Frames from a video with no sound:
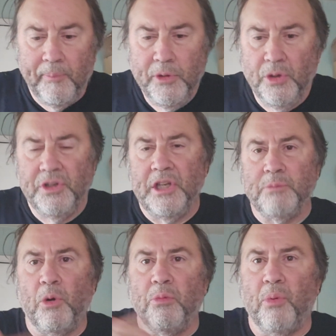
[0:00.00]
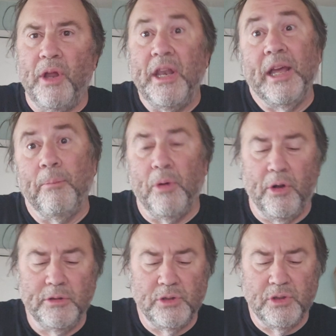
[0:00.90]
You can taste both bread and
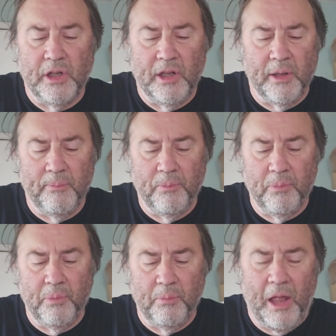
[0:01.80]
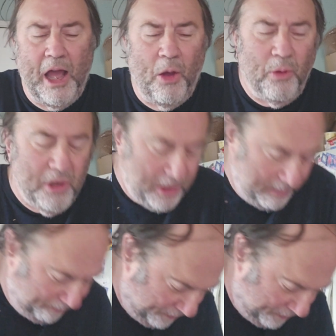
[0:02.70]
butter, so it's not like it. Ow, kitty!